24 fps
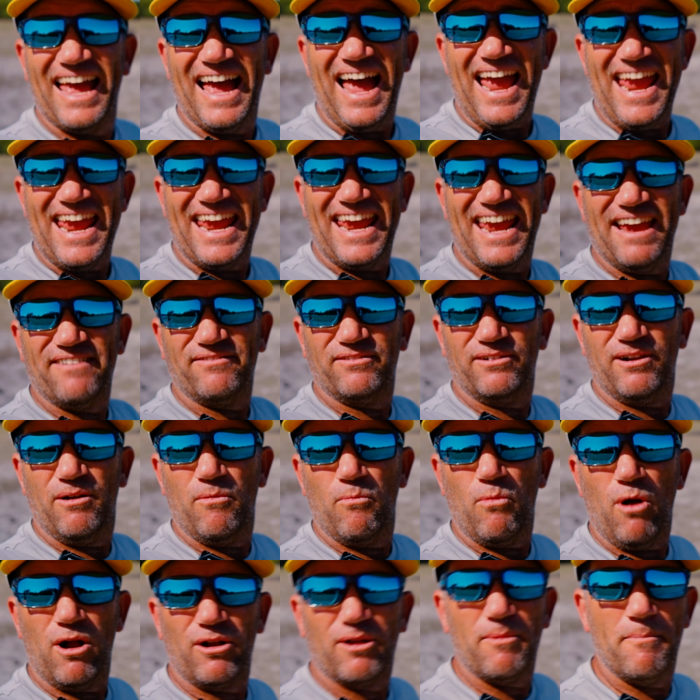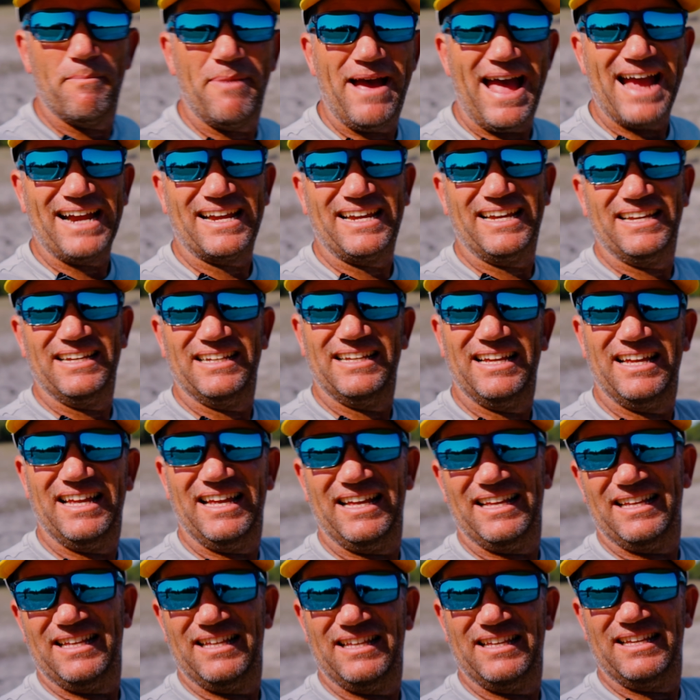Hey everyone, welcome back.
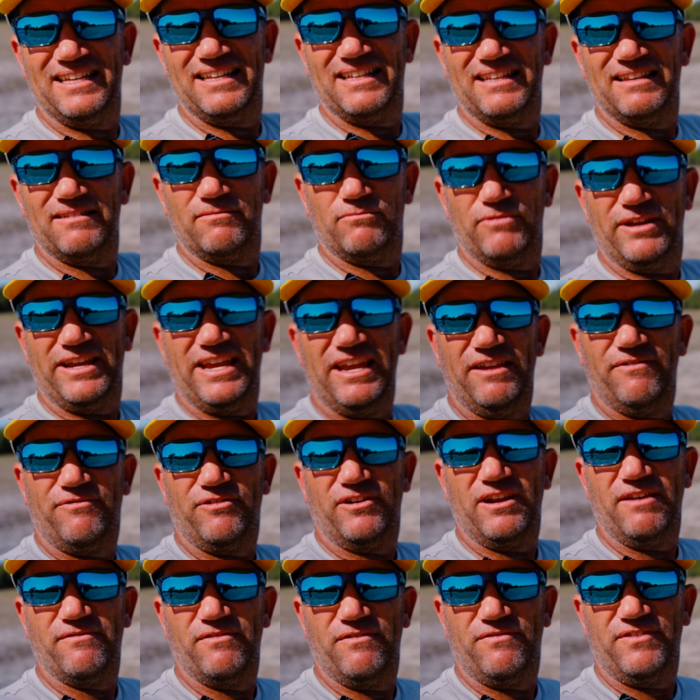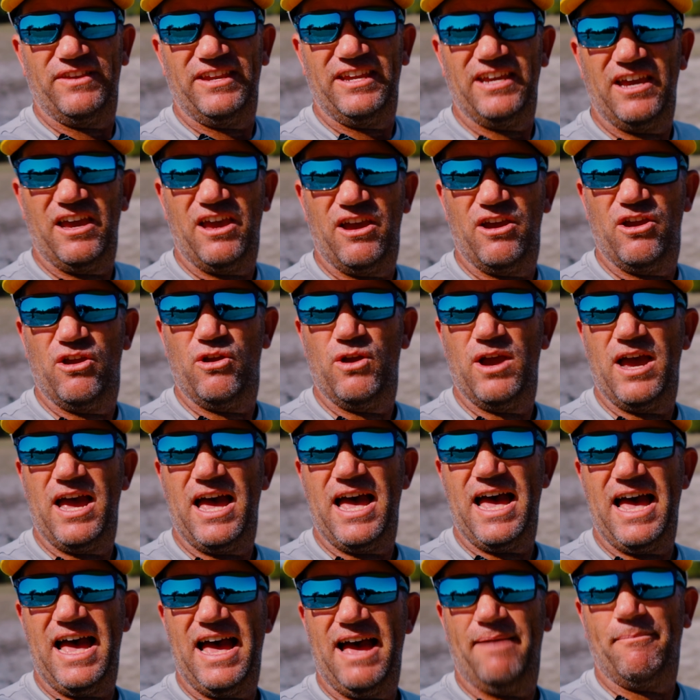We're here for another video.
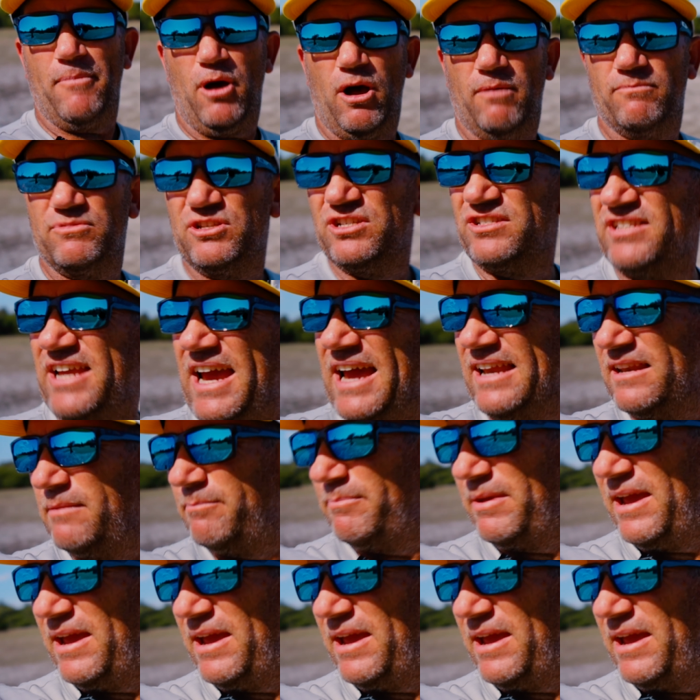I'm just out and